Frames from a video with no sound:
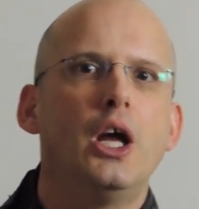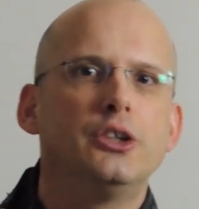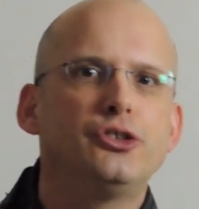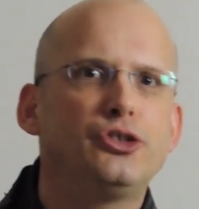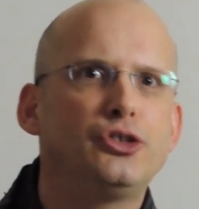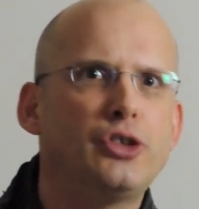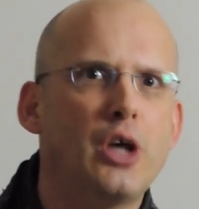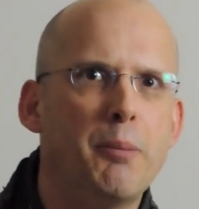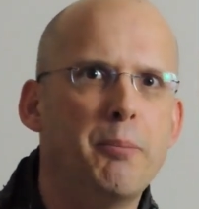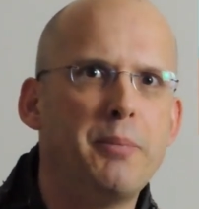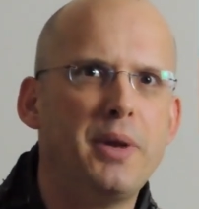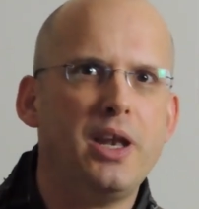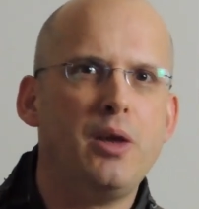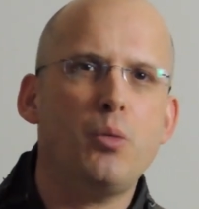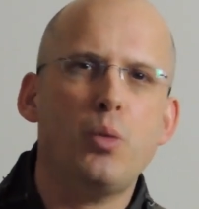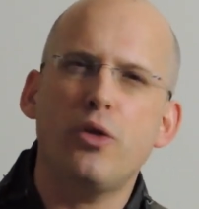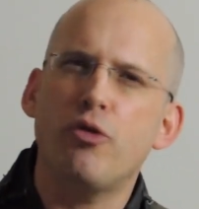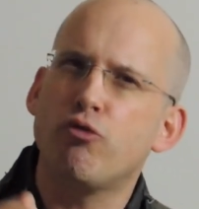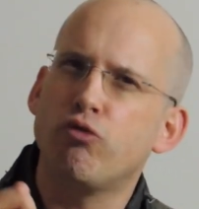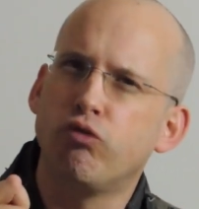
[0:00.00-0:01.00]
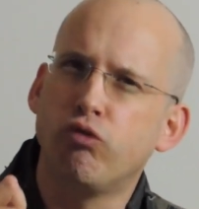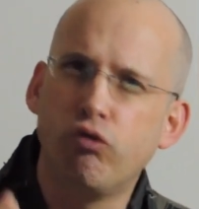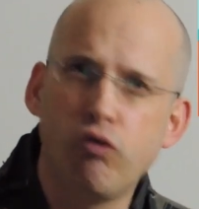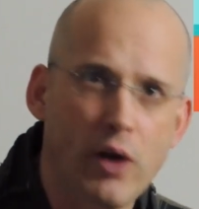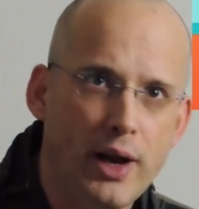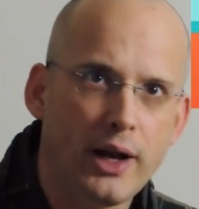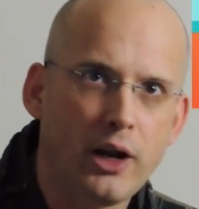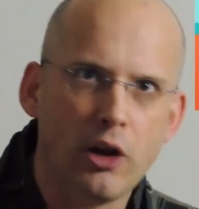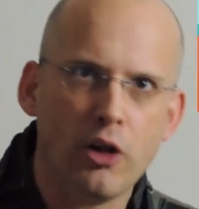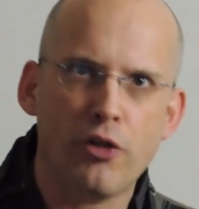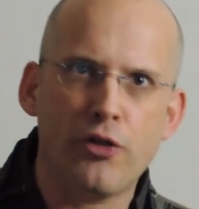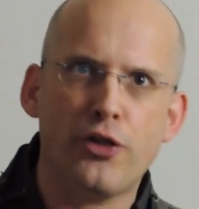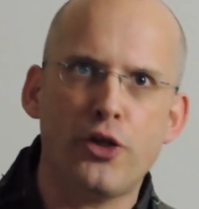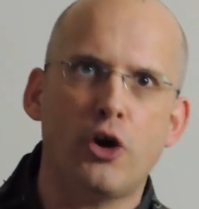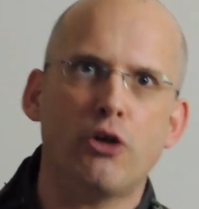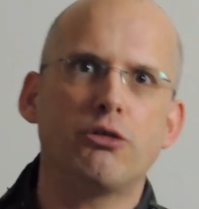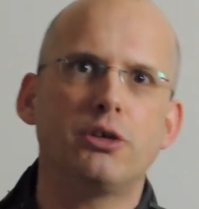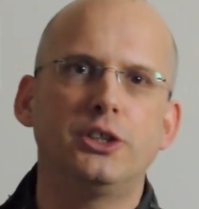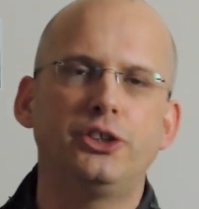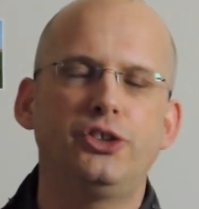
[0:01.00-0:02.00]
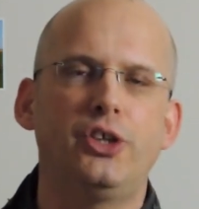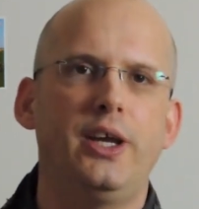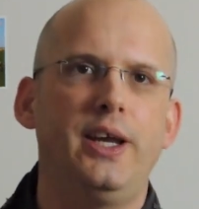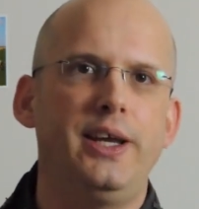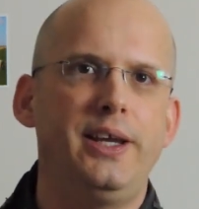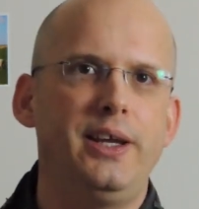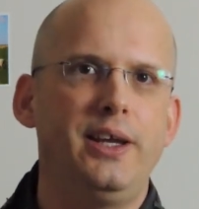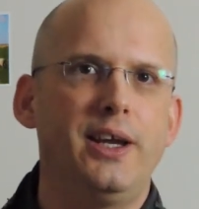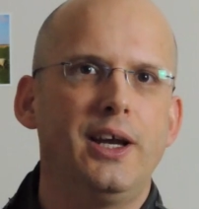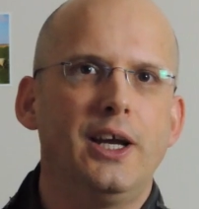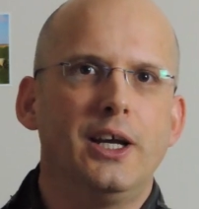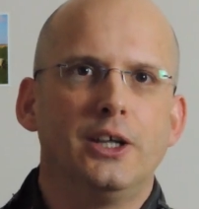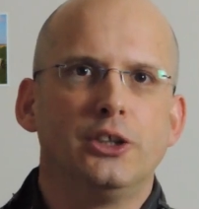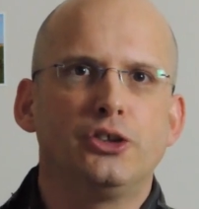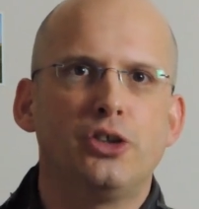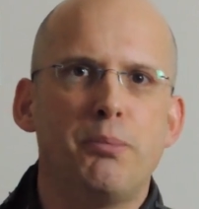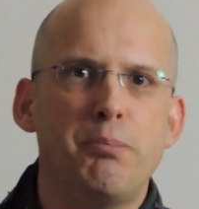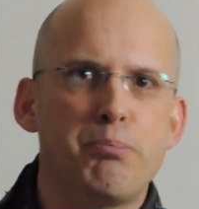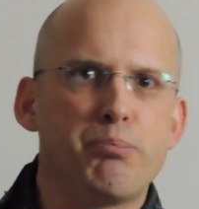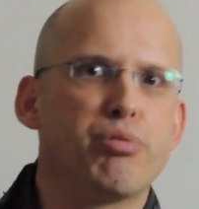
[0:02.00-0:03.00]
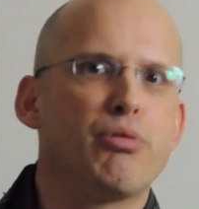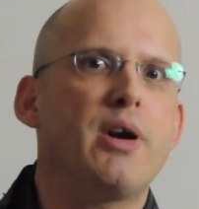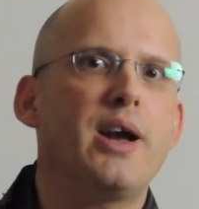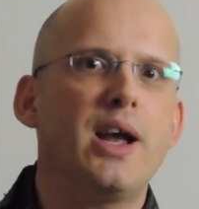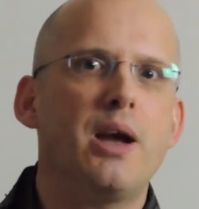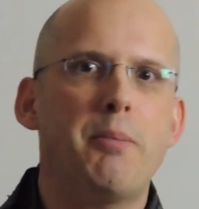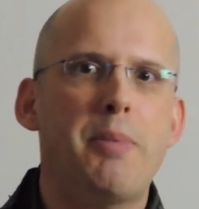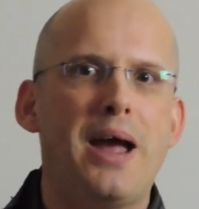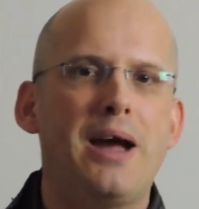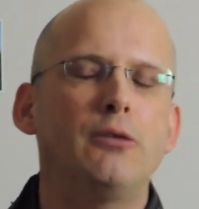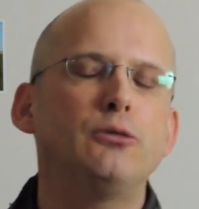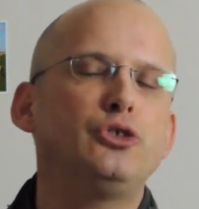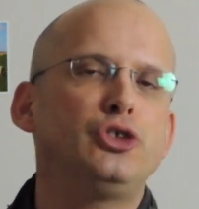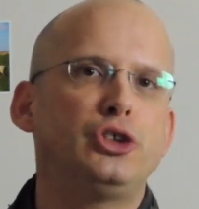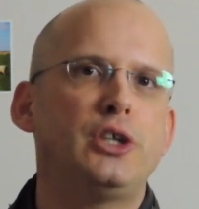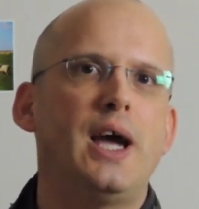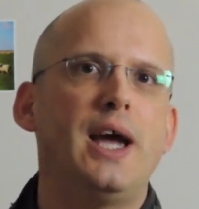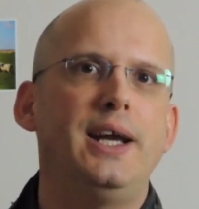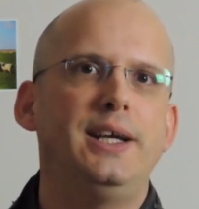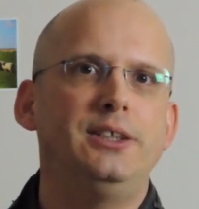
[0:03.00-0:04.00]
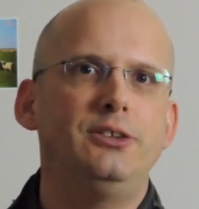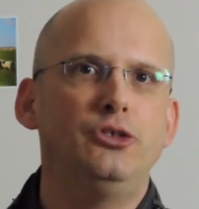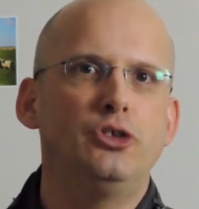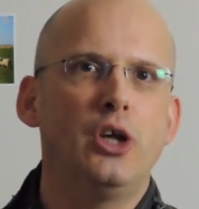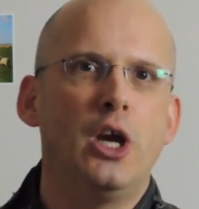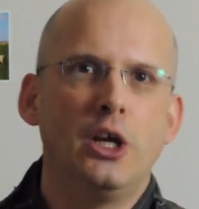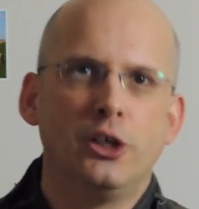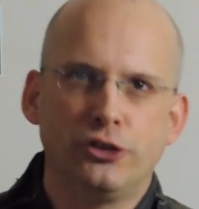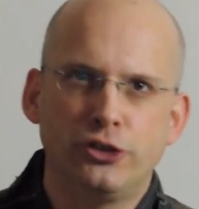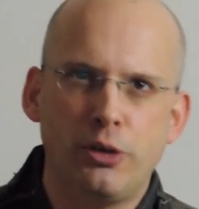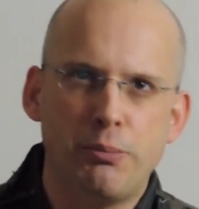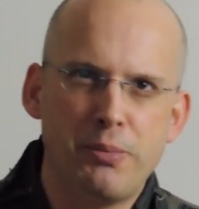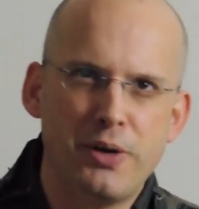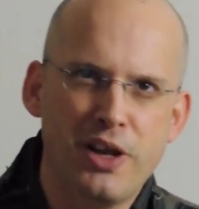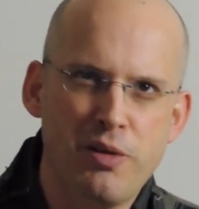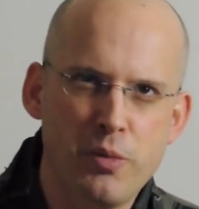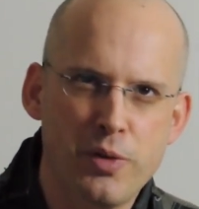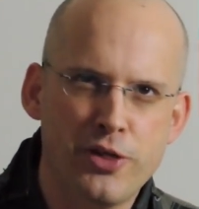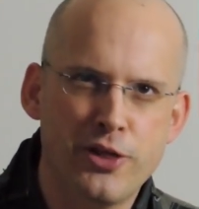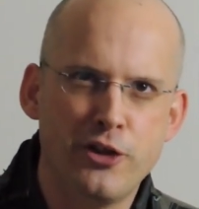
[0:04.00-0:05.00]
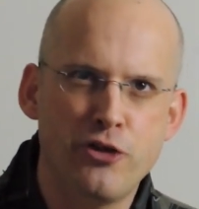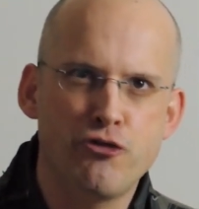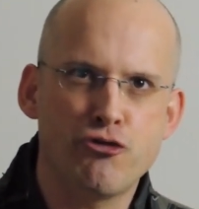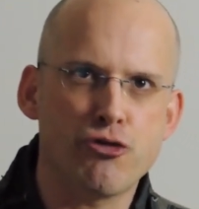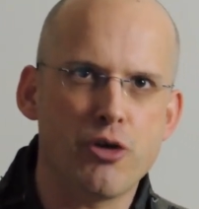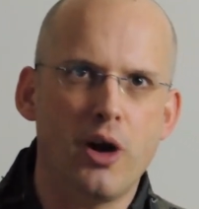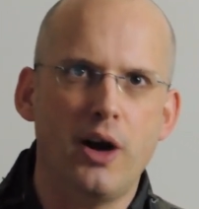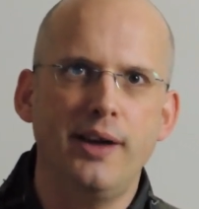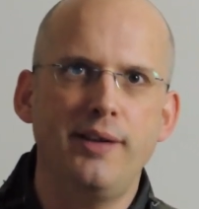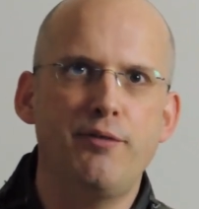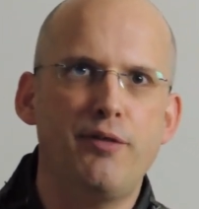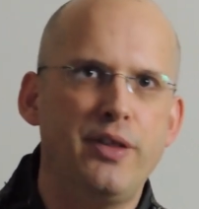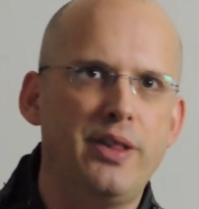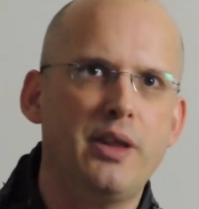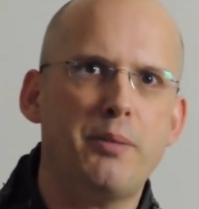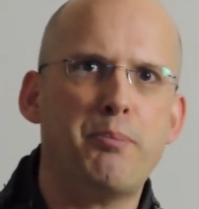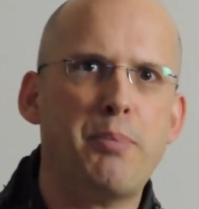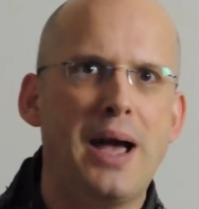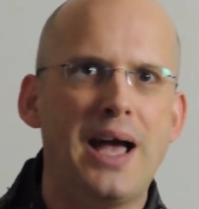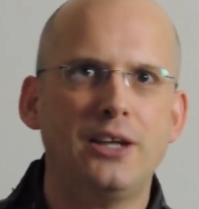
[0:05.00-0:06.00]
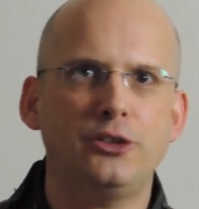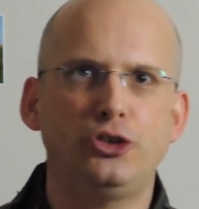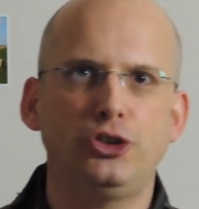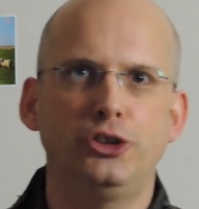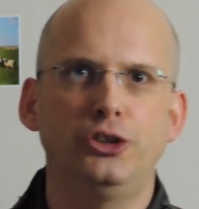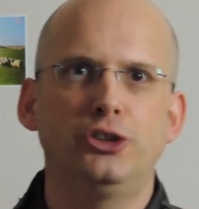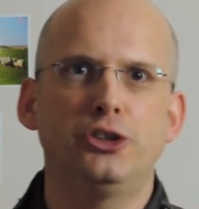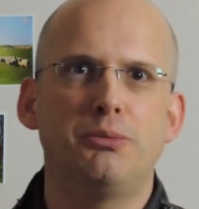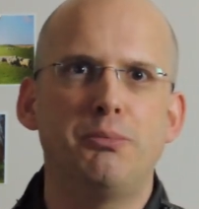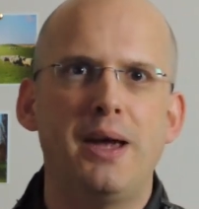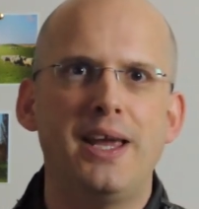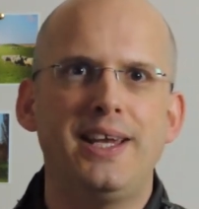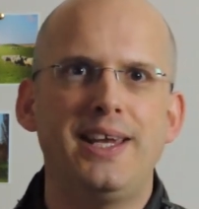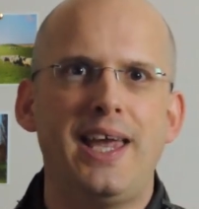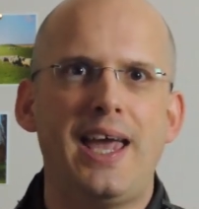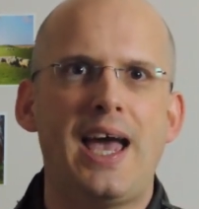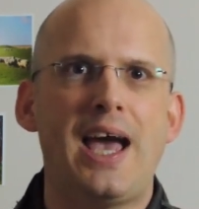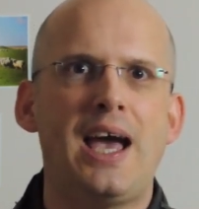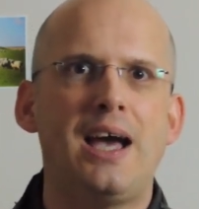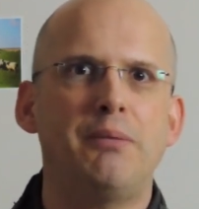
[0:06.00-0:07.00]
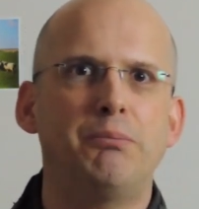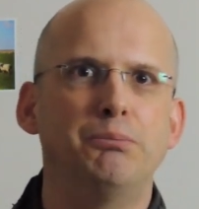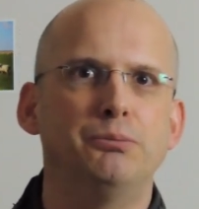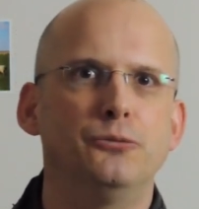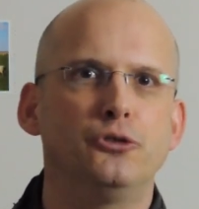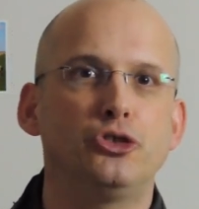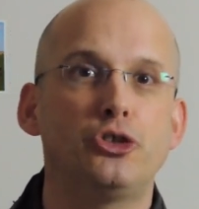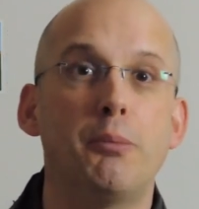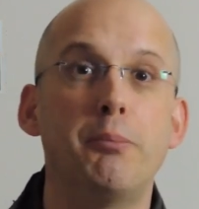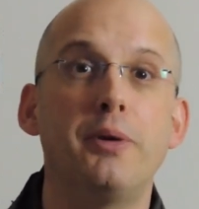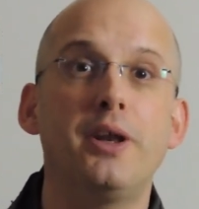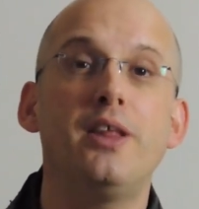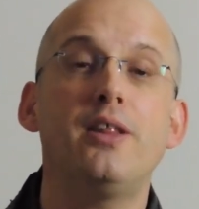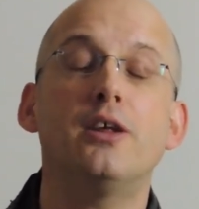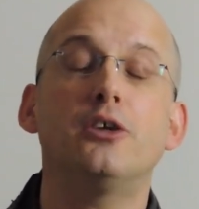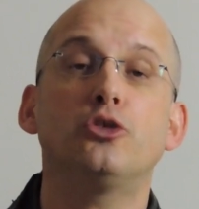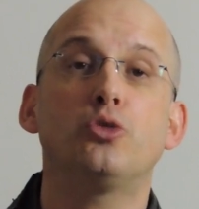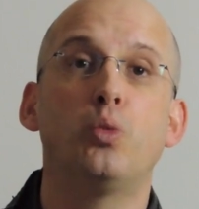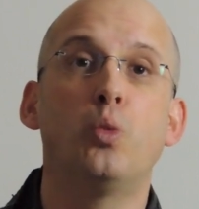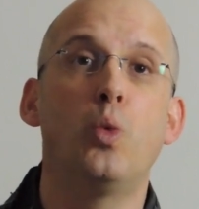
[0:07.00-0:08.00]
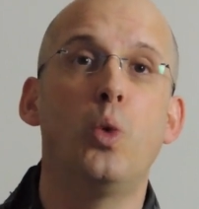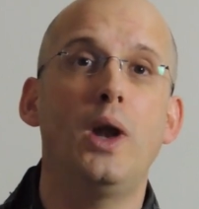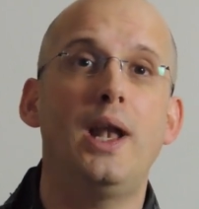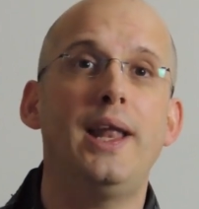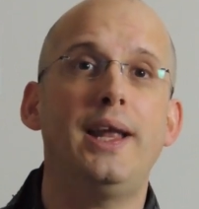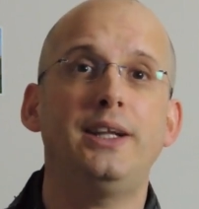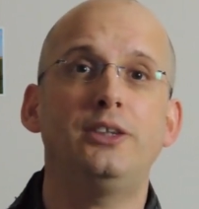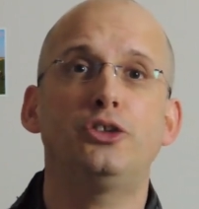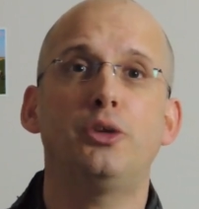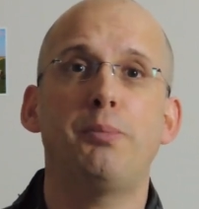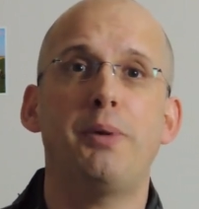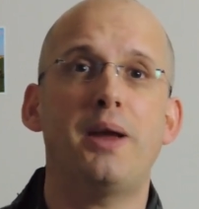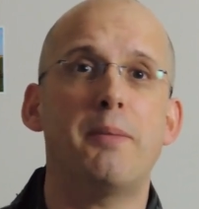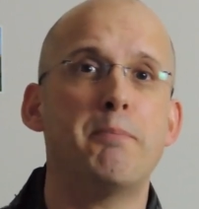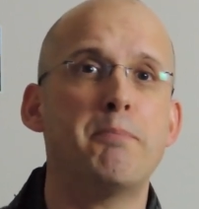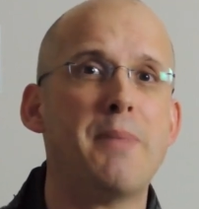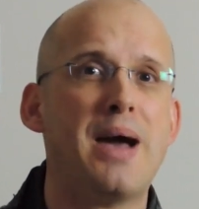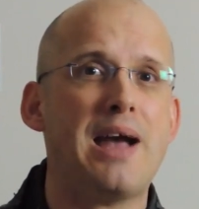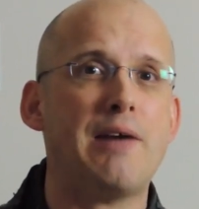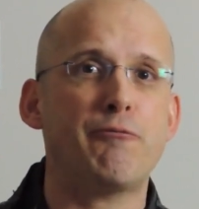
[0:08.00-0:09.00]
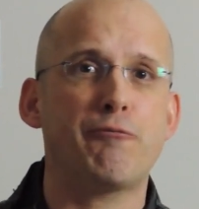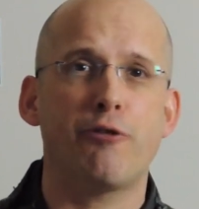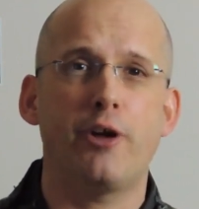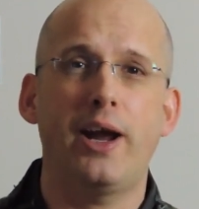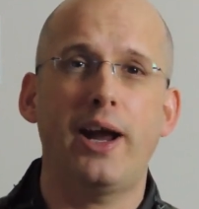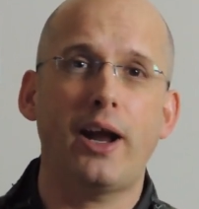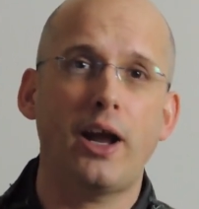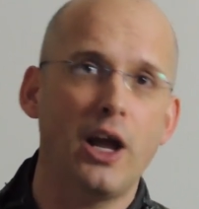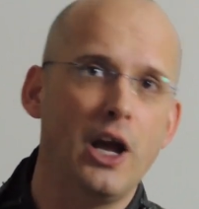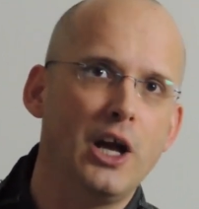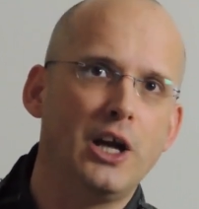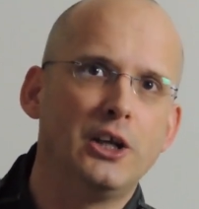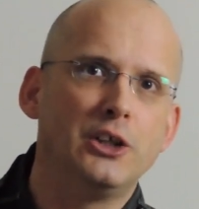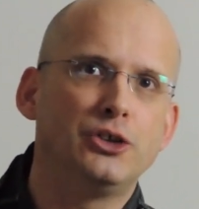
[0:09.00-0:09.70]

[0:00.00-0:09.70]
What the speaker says: Somebody with real authority to bring about change, somebody with the drive and the passion to make it happen, somebody that's willing to be a maverick,